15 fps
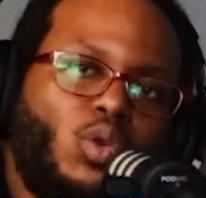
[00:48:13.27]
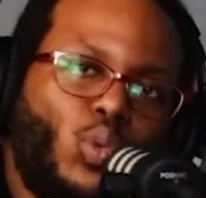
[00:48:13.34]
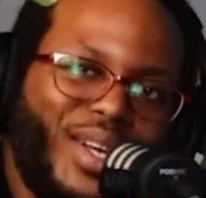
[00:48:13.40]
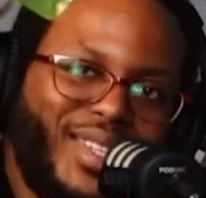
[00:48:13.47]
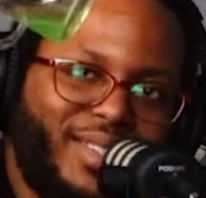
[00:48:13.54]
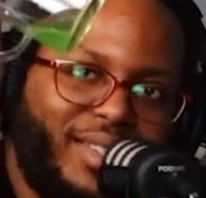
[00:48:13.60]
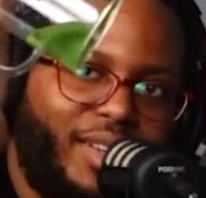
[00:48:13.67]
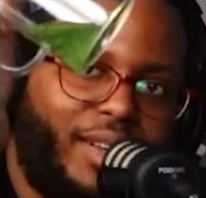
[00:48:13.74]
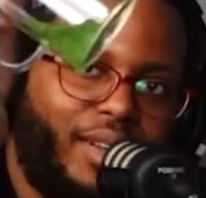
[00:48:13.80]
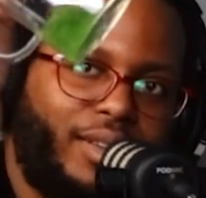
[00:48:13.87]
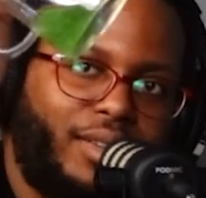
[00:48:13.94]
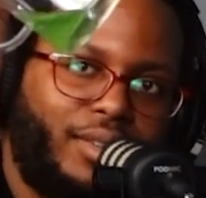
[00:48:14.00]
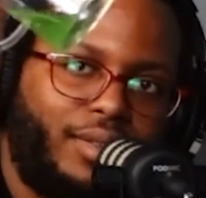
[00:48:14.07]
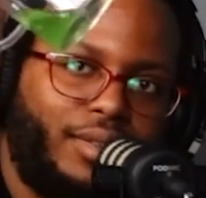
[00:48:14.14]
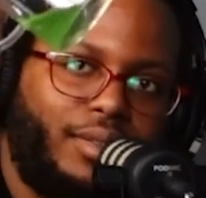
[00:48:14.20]

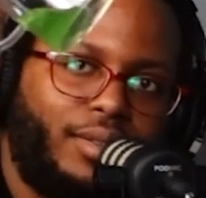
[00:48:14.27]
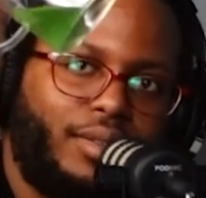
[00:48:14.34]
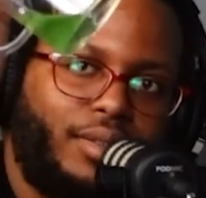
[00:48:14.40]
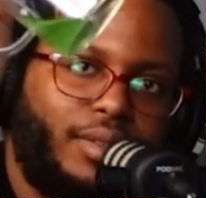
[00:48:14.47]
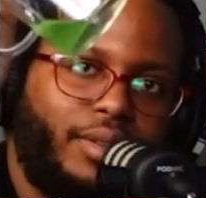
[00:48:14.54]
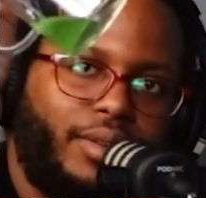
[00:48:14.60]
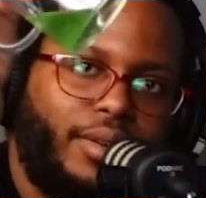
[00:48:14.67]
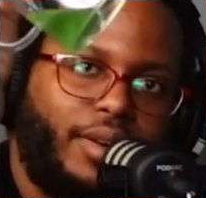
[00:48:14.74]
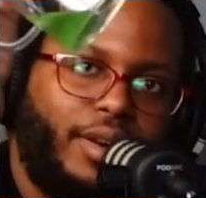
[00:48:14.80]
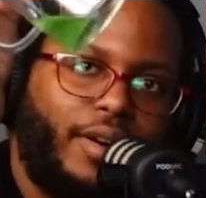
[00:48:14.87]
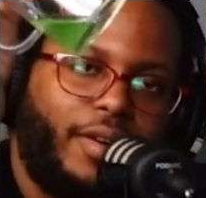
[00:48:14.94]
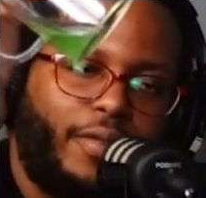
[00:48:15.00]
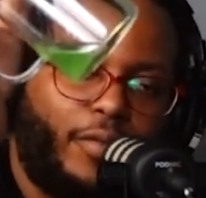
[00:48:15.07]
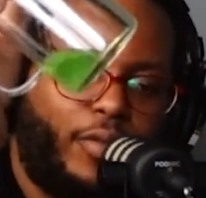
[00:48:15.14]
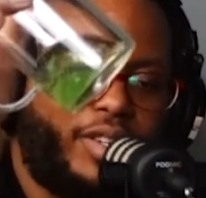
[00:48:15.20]
whiskey.
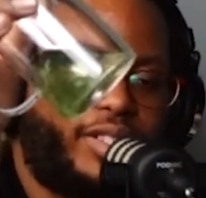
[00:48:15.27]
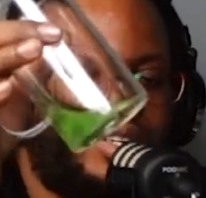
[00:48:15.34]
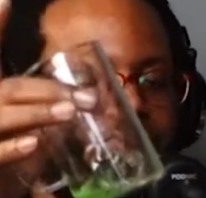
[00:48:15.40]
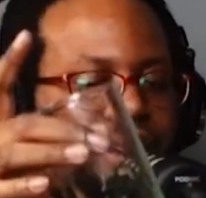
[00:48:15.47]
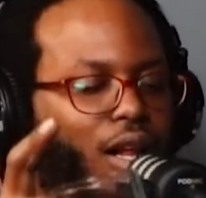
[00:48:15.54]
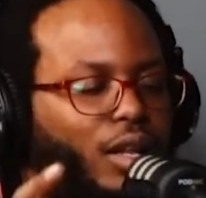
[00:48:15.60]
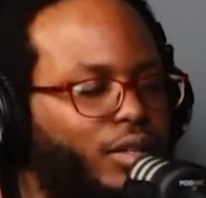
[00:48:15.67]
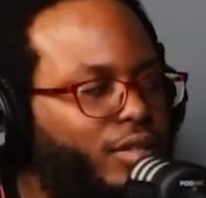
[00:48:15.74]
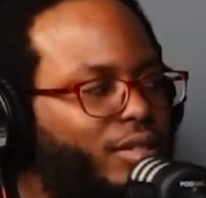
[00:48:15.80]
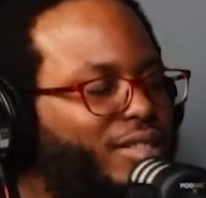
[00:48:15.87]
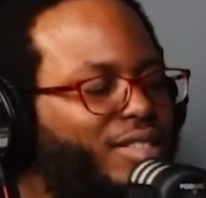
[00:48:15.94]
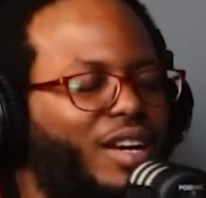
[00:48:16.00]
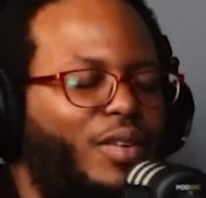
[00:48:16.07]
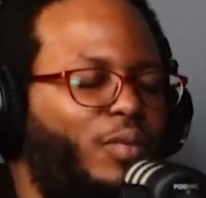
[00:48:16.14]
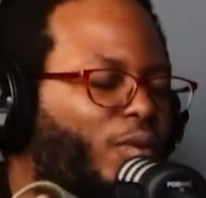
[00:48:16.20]
Whiskey? For ten dollars.
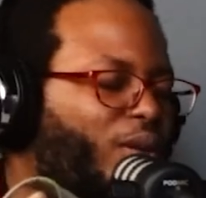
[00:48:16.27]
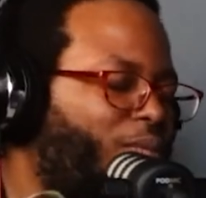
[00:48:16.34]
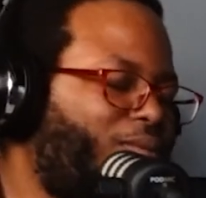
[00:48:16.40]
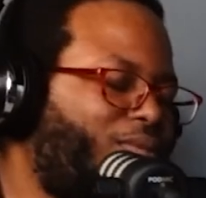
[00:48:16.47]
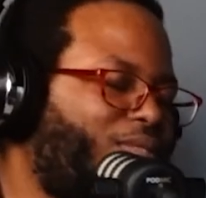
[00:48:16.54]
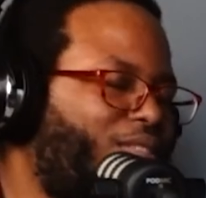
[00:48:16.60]
Sorry, well.